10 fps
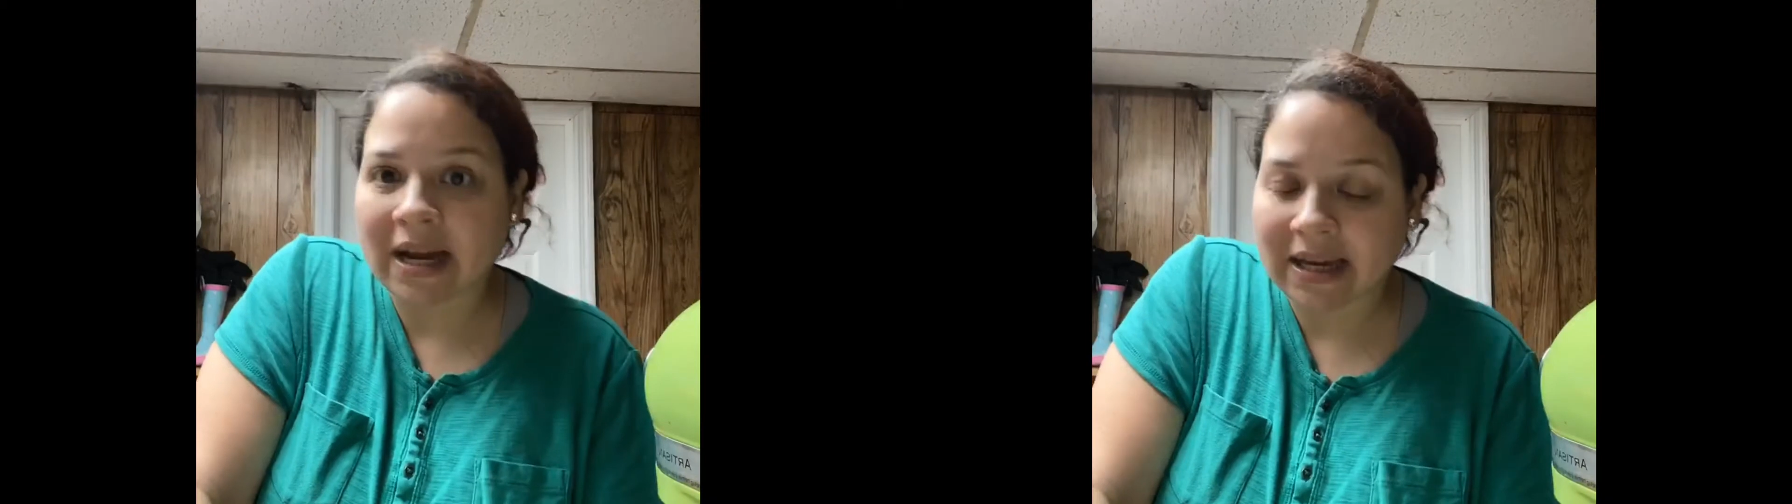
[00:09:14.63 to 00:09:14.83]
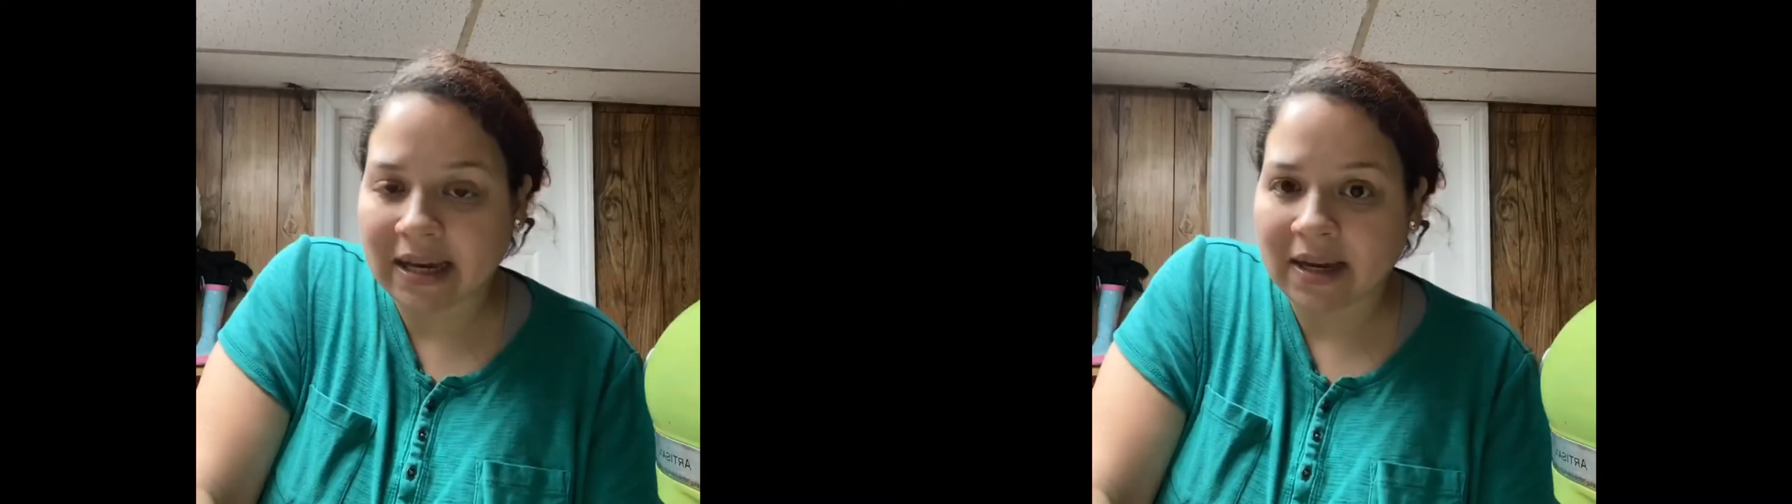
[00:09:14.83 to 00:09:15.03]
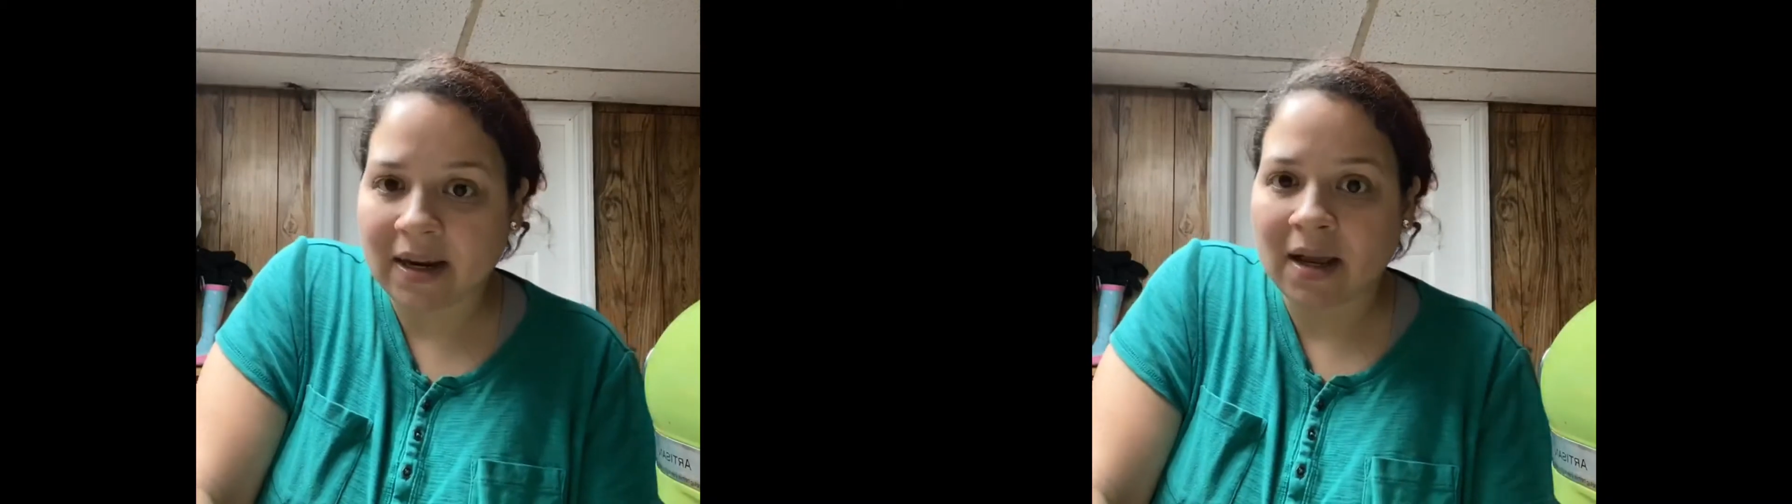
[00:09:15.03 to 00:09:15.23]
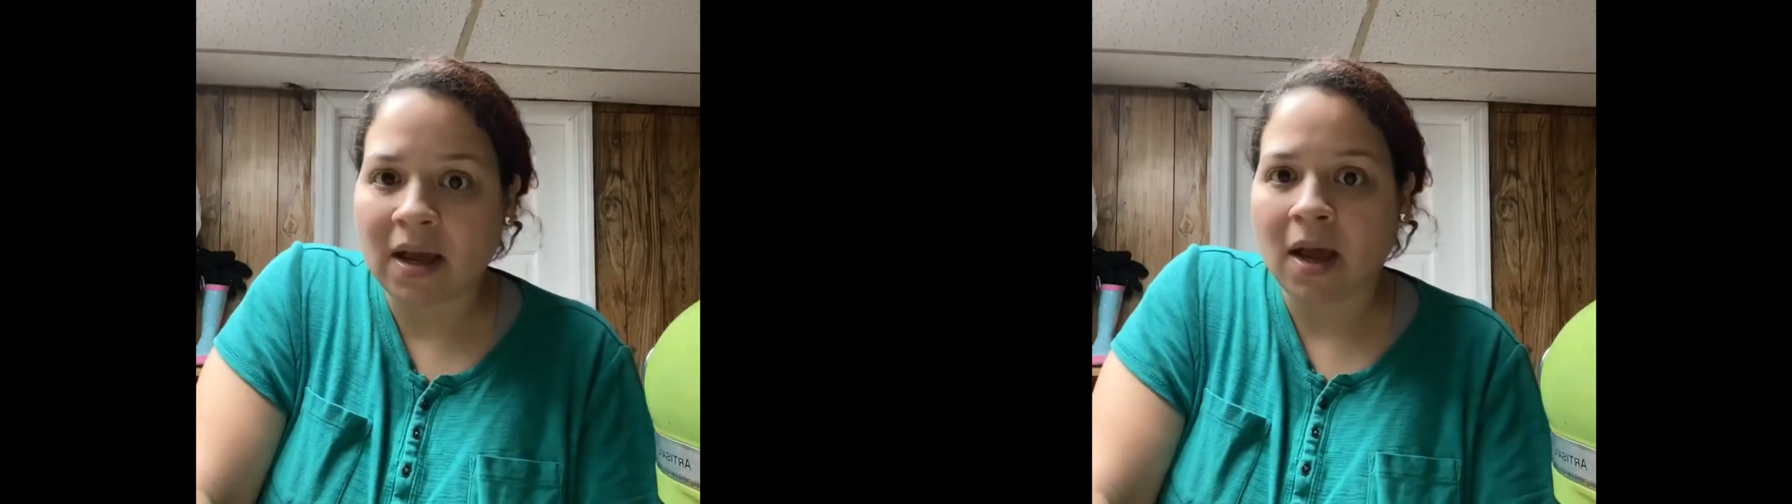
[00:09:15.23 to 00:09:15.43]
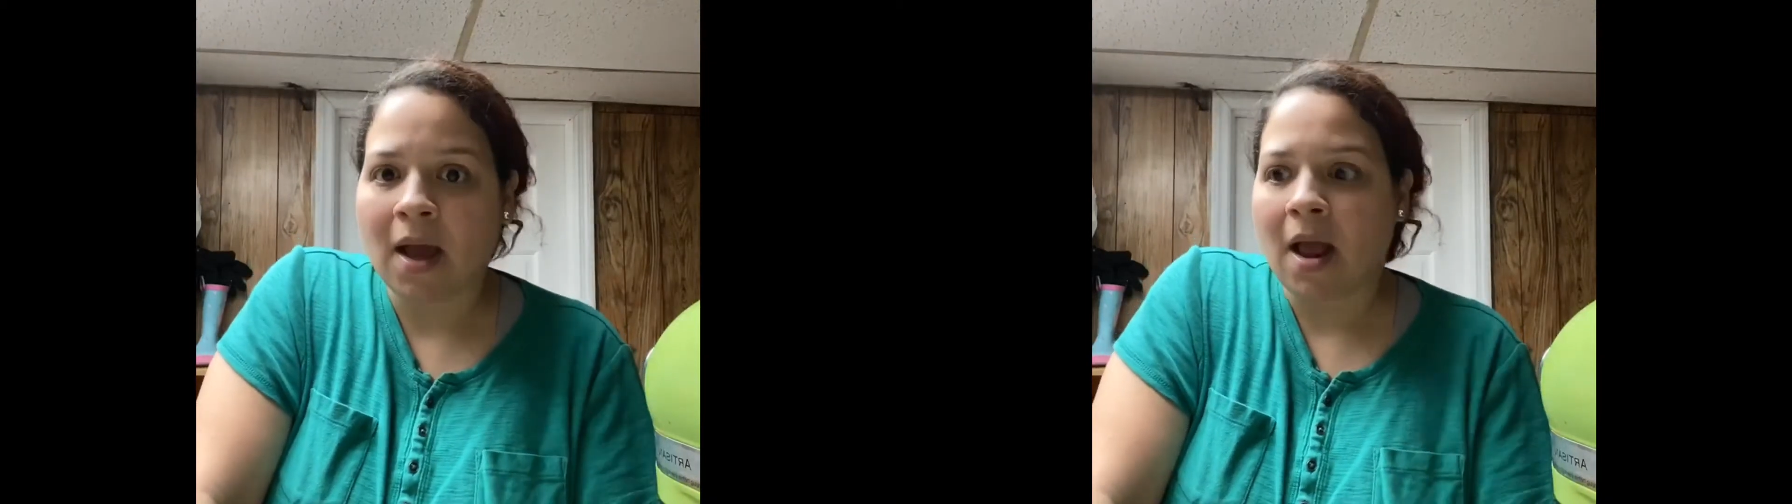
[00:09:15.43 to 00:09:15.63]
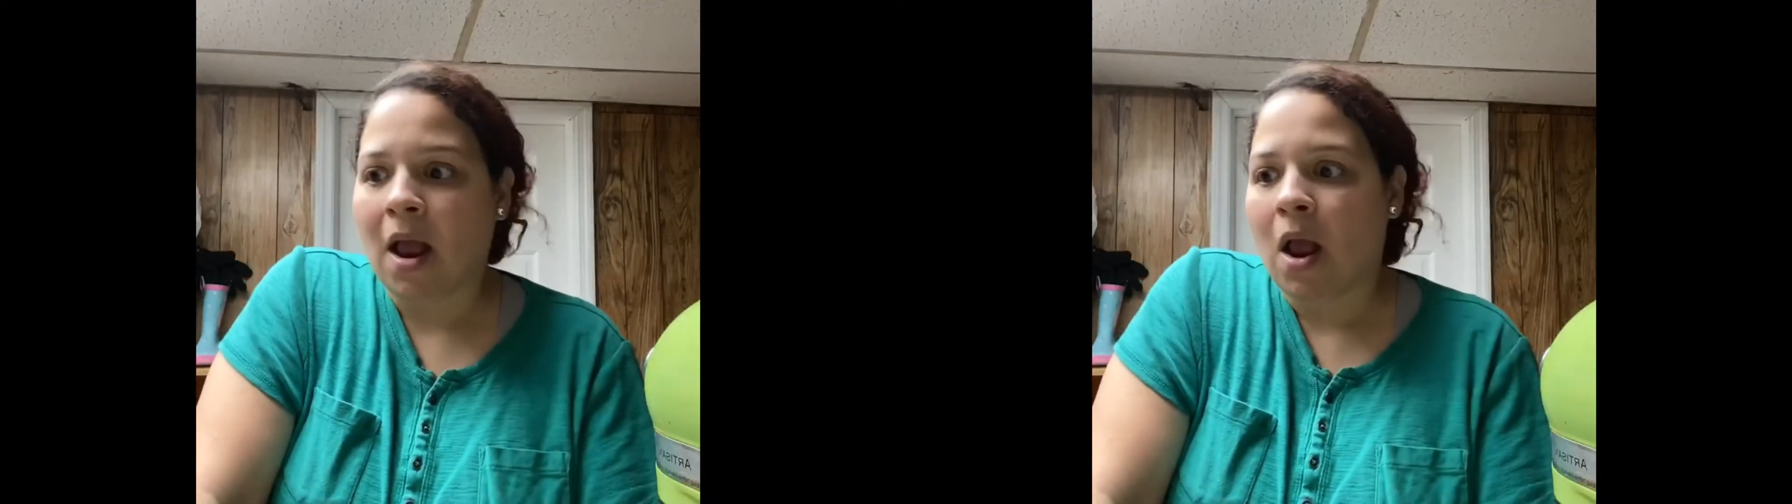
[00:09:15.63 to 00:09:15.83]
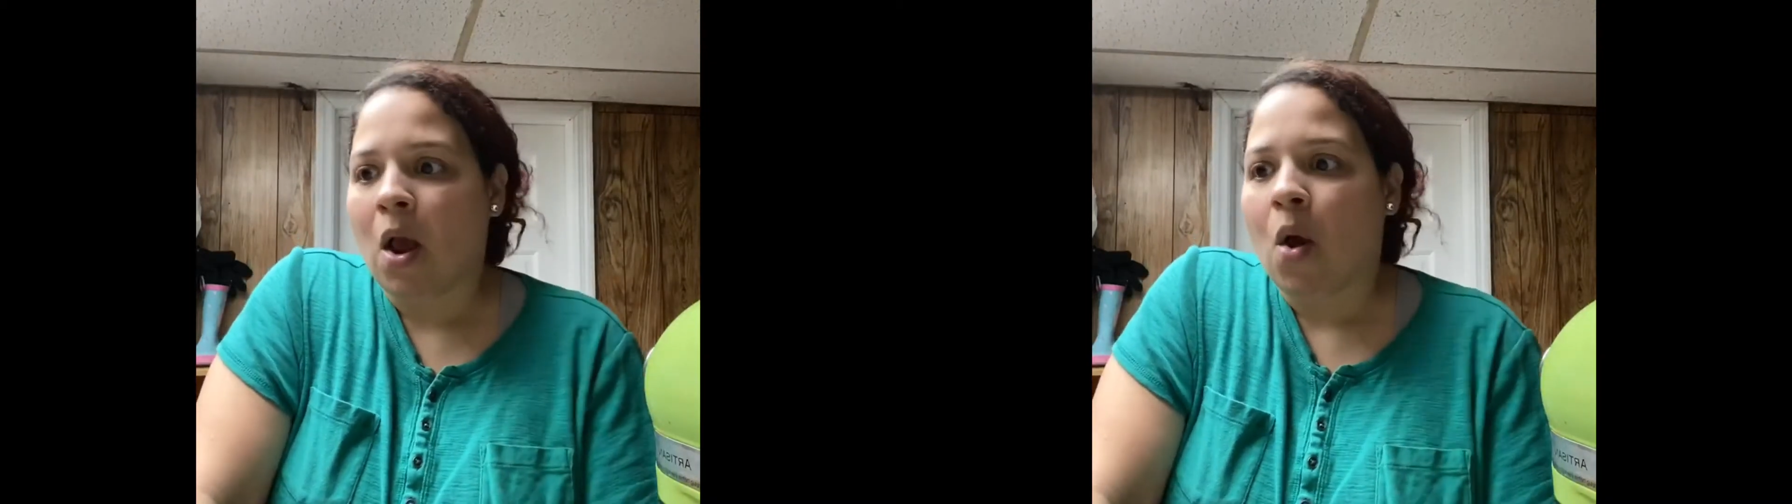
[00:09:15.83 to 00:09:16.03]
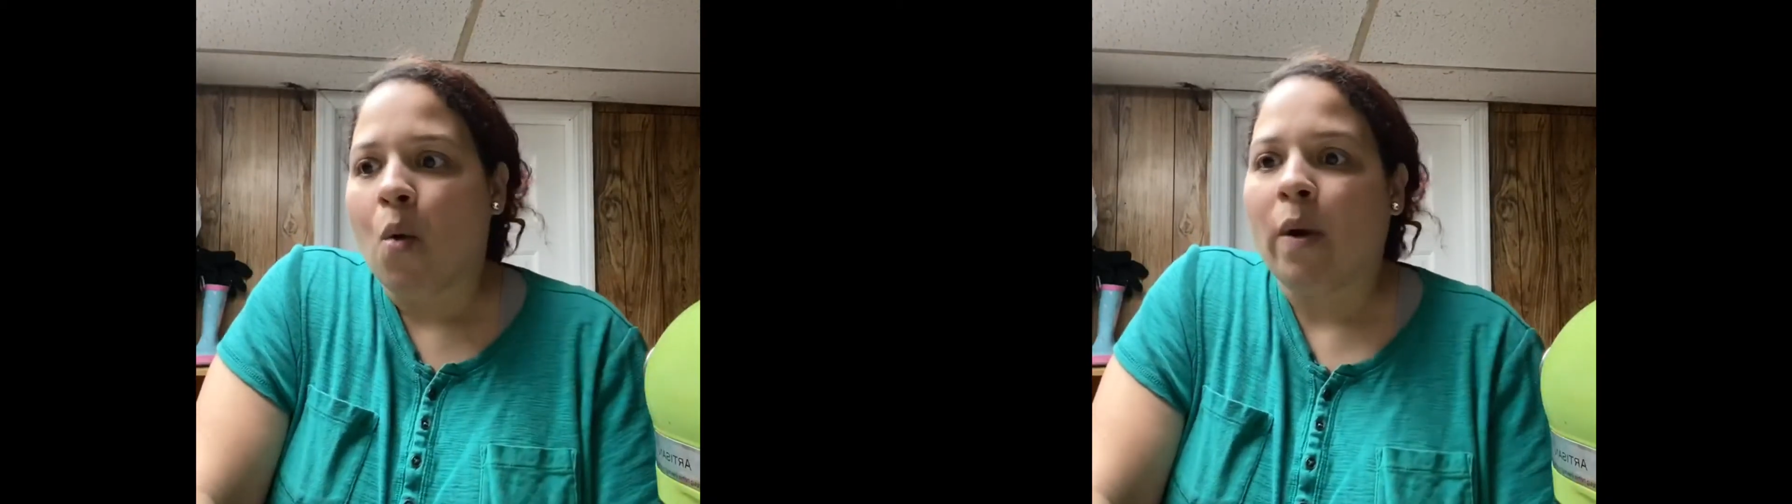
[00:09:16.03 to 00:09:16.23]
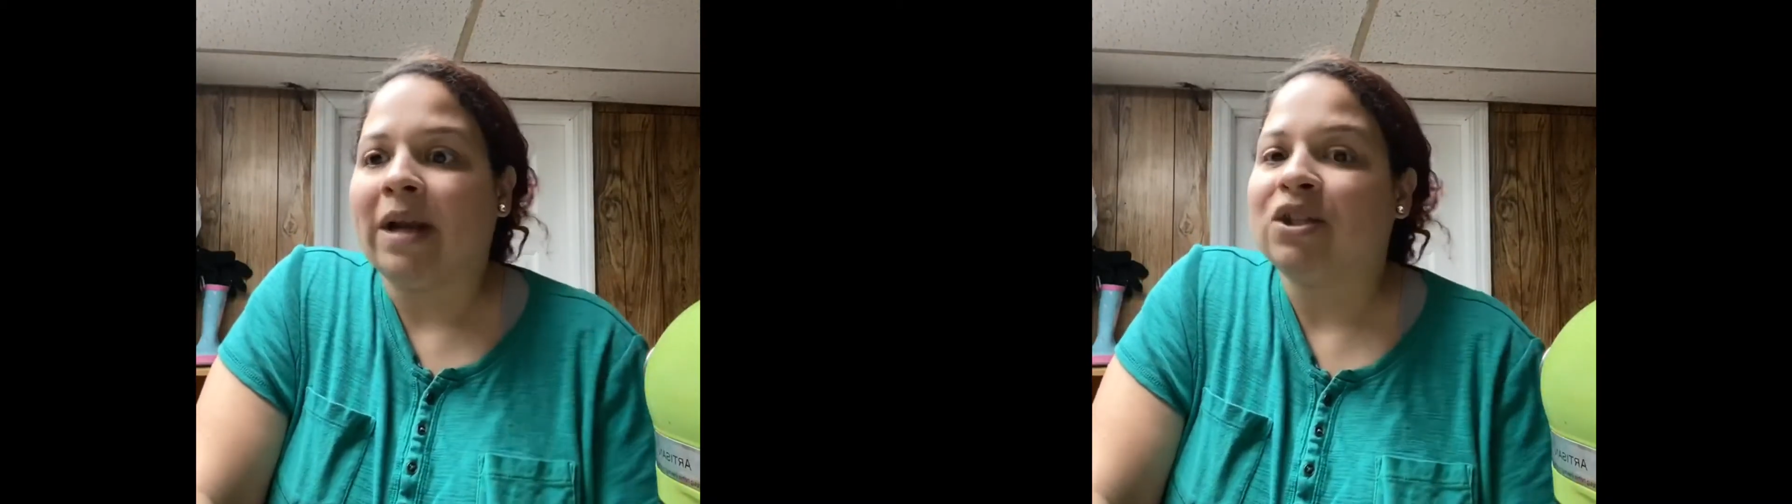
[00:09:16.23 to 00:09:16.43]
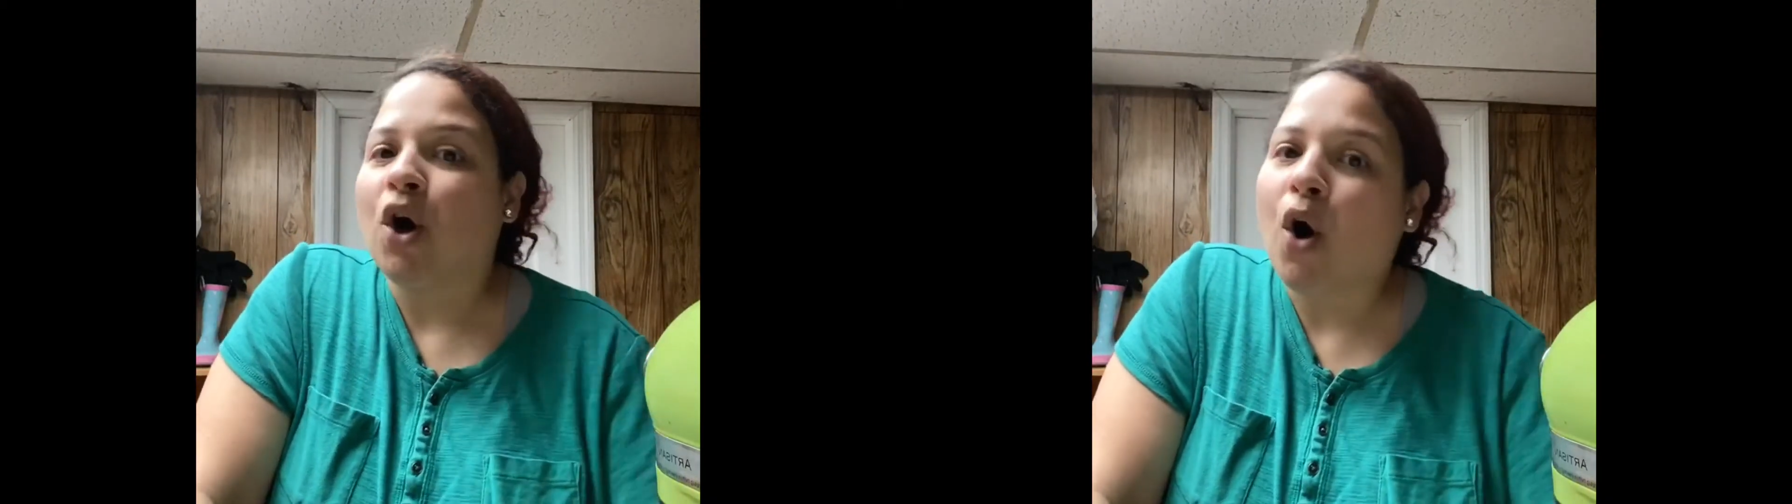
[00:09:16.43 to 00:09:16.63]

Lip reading: it when it's